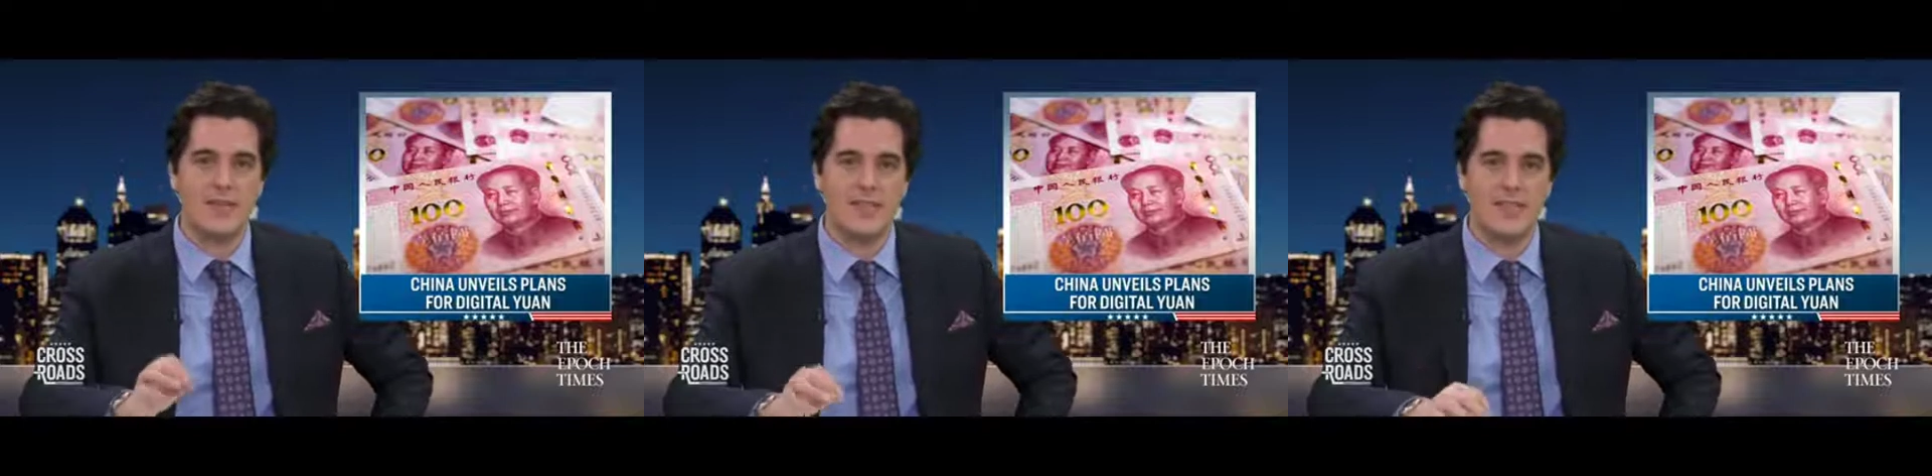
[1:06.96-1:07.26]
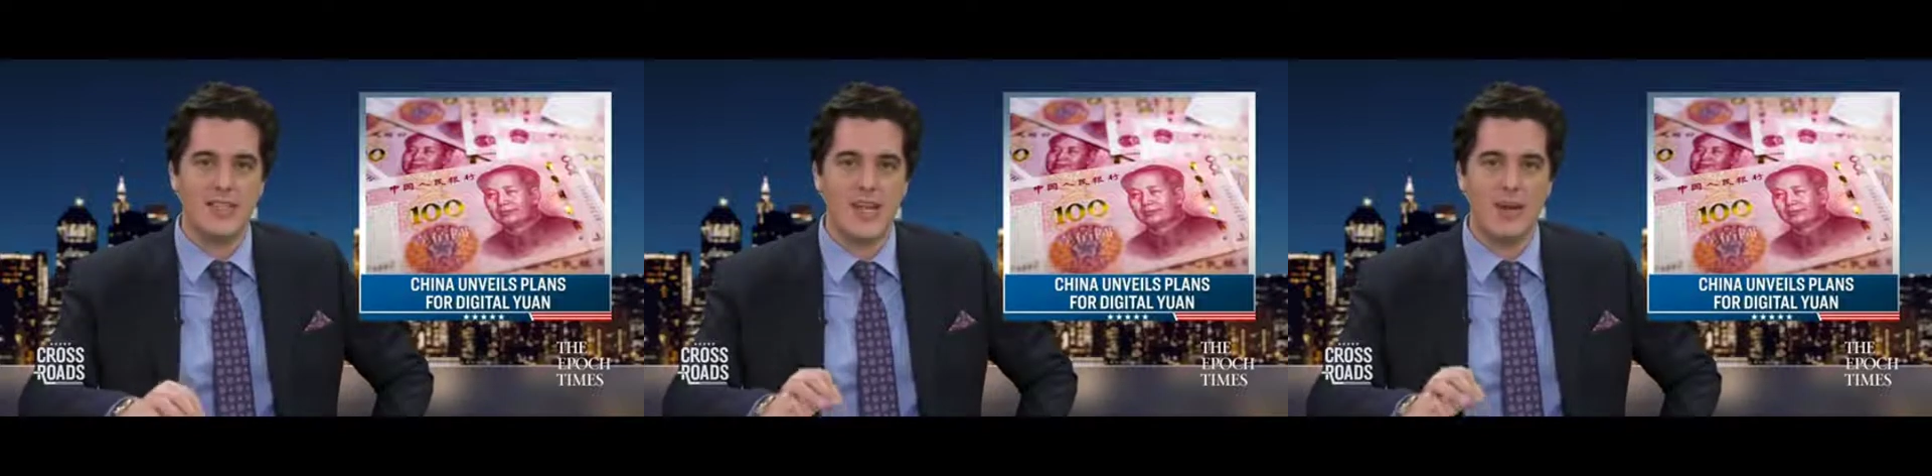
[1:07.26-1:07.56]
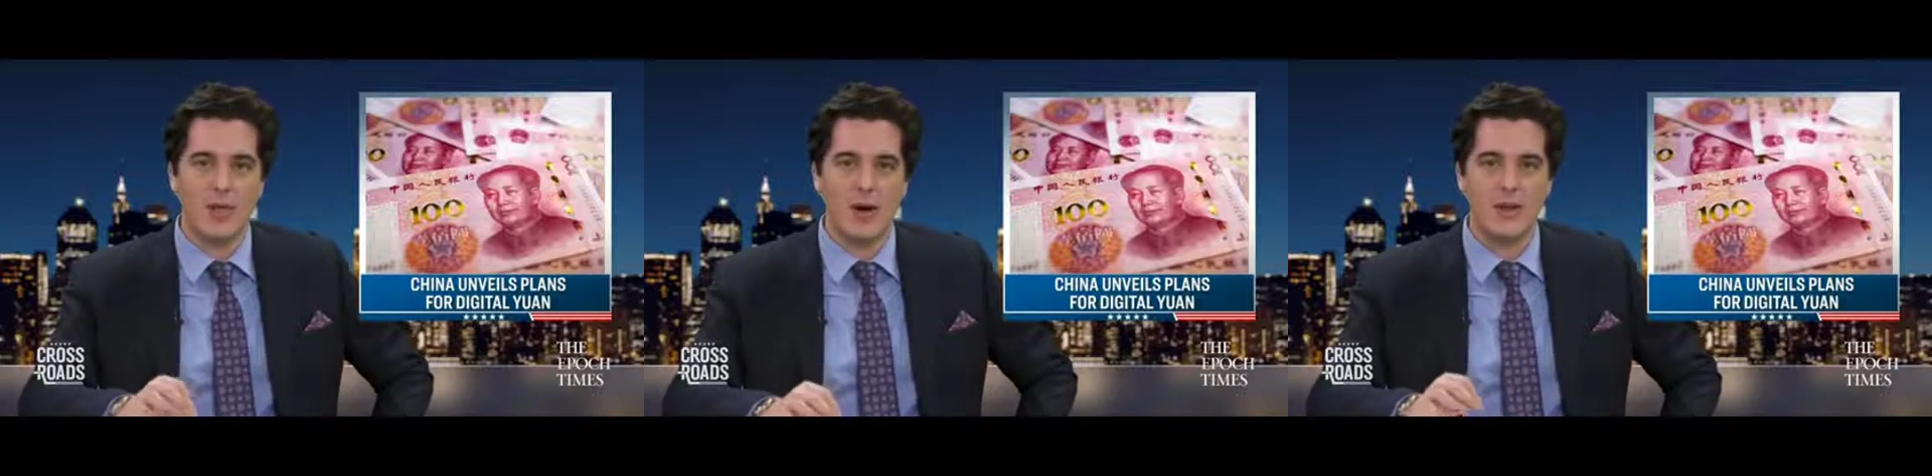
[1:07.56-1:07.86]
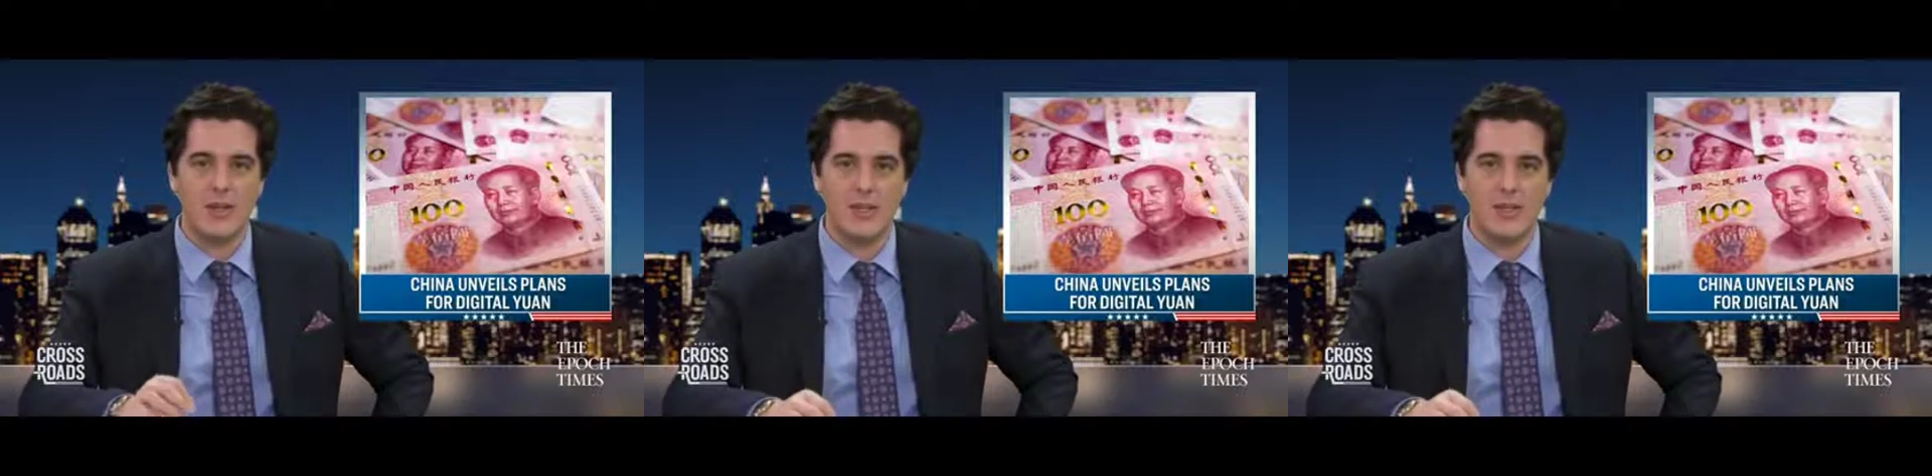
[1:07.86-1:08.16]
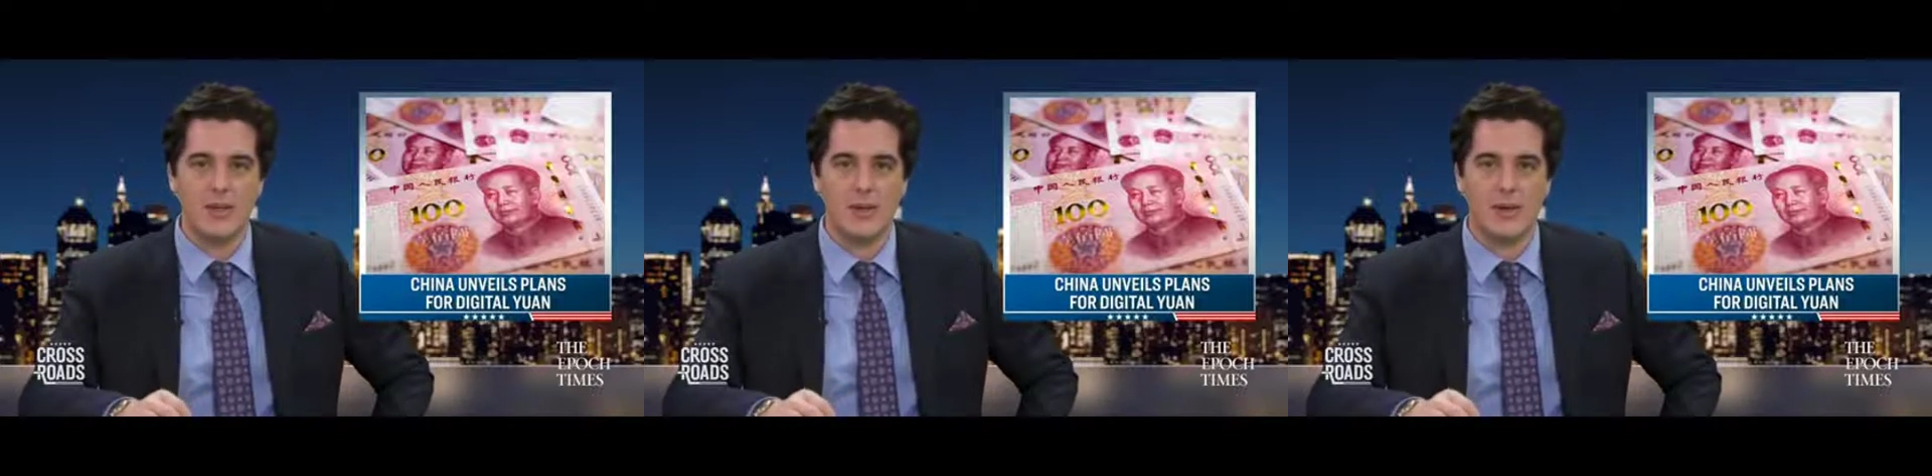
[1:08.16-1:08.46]
the state-run
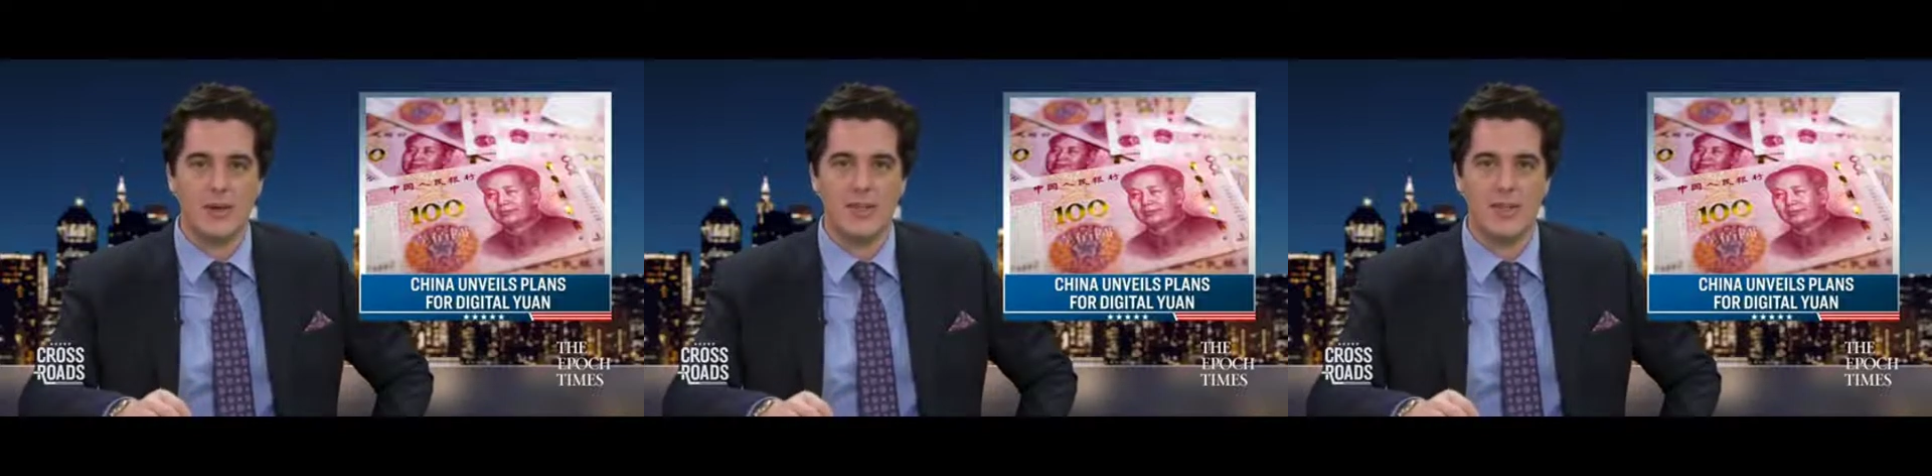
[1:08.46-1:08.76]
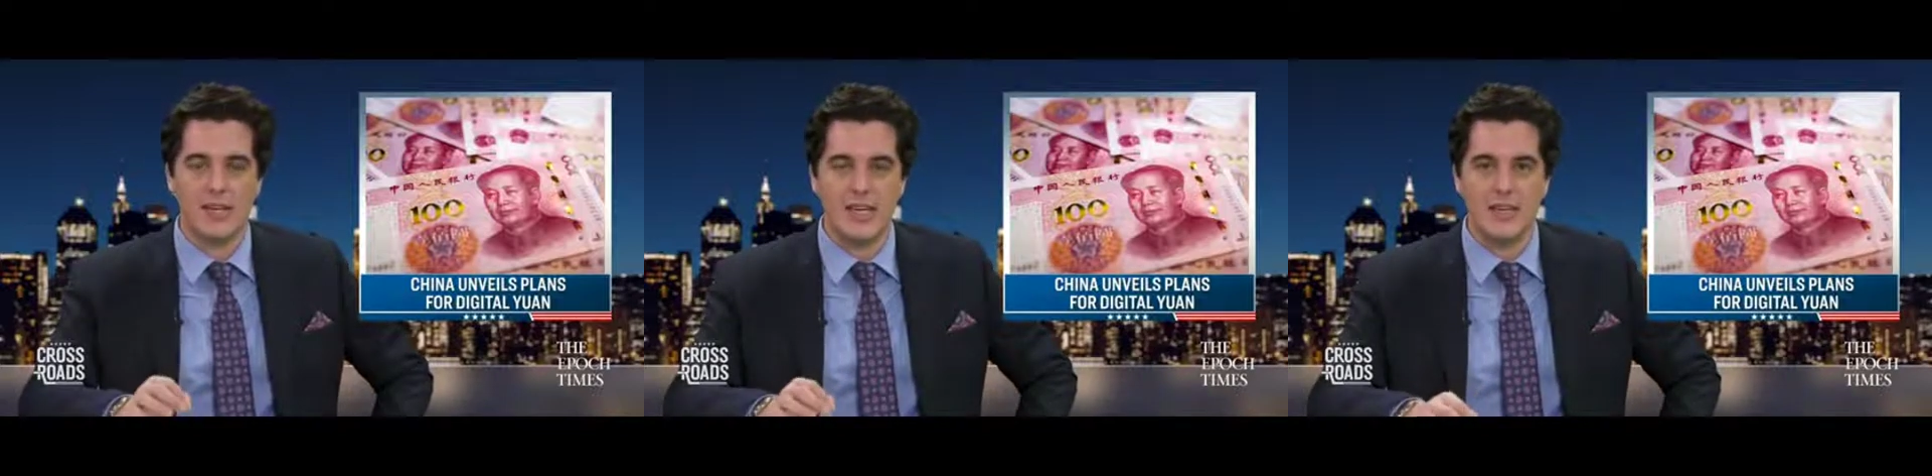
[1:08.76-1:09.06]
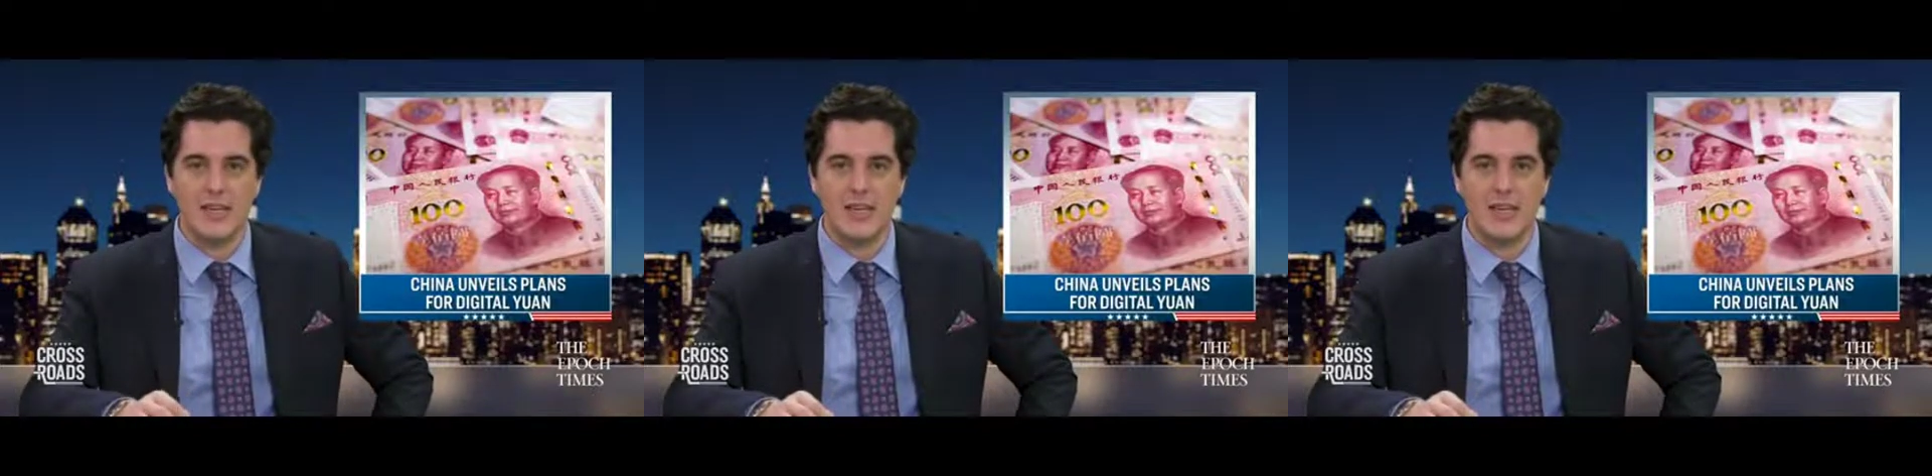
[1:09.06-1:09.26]
digital currency gives